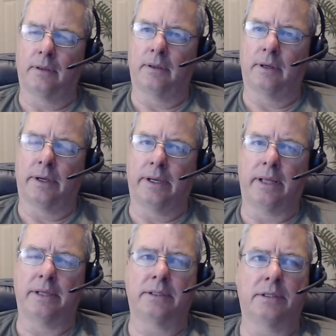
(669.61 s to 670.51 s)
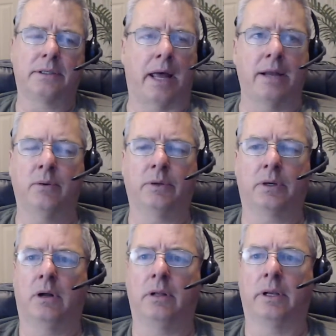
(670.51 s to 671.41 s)
I guess it's, I don't know what to
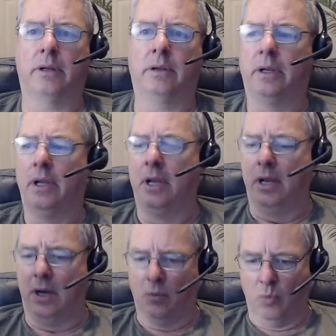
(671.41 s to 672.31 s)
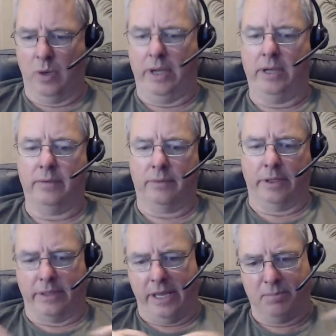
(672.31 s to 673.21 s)
call it, a way
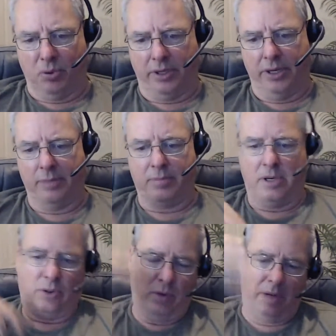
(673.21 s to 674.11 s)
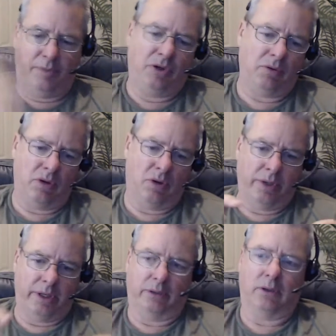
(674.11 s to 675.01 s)
that they put it up on the web, and you can go
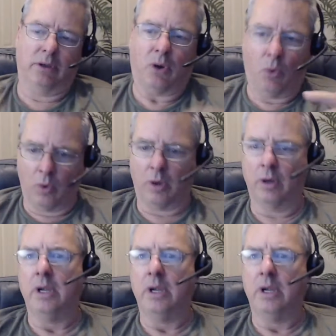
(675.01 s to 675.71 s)
in and look, or